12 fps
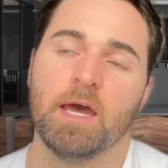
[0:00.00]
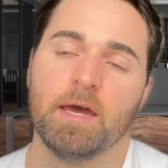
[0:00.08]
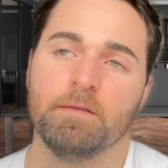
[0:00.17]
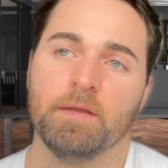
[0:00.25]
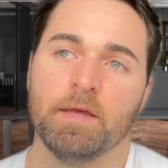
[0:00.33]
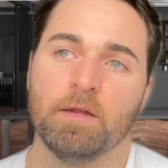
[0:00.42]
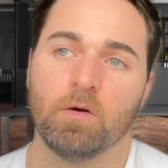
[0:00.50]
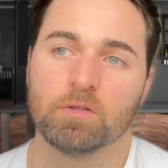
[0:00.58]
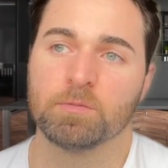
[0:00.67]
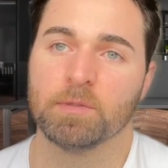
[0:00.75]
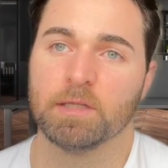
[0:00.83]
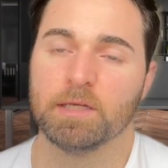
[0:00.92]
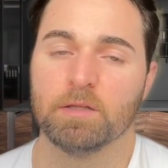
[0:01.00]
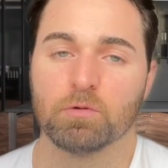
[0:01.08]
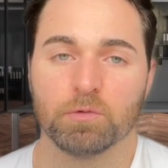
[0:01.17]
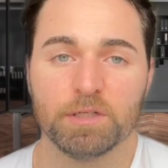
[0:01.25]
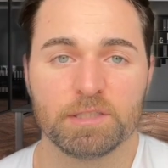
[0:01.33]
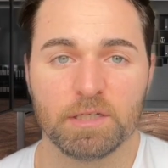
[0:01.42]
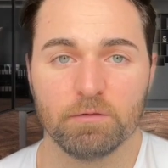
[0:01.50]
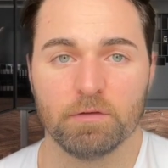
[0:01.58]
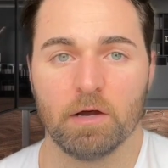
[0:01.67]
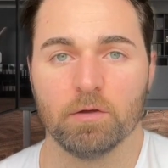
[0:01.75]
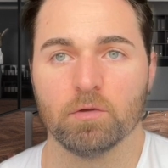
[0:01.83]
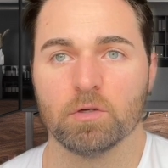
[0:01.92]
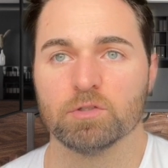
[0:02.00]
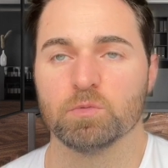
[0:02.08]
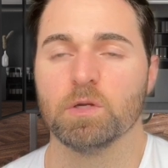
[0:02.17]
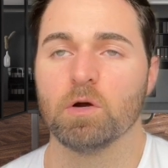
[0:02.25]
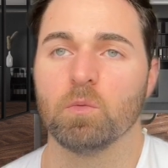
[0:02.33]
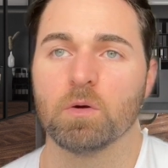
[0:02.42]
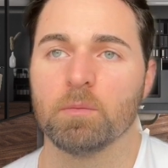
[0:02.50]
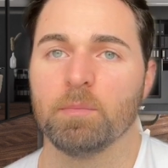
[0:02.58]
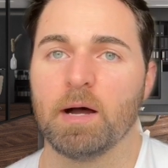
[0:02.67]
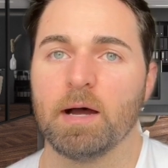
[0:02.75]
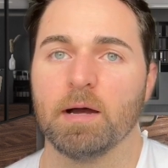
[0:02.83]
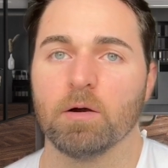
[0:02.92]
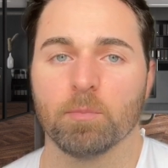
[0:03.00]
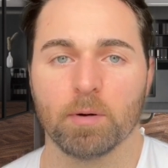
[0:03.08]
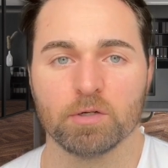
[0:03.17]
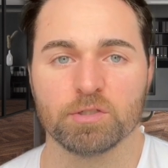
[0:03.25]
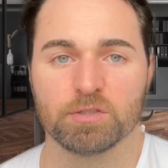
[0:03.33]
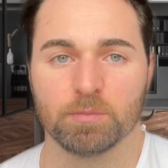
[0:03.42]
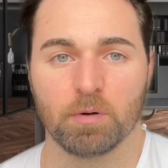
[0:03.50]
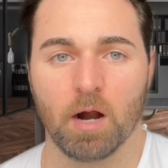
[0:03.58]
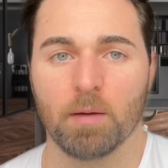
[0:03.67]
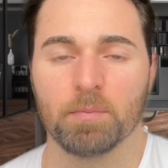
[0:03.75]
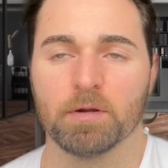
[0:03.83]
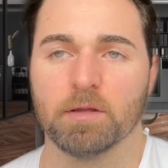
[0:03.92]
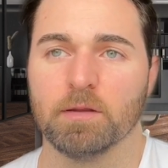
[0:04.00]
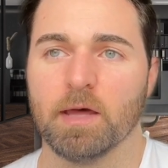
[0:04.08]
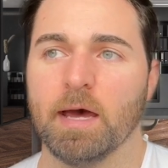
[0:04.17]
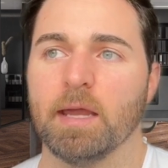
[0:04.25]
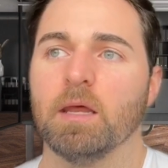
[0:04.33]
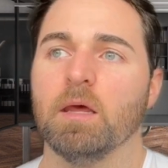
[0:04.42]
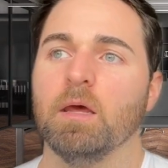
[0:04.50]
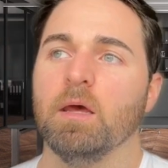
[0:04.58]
and then ultimately the resale value because we don't want to buy or purchase a property that,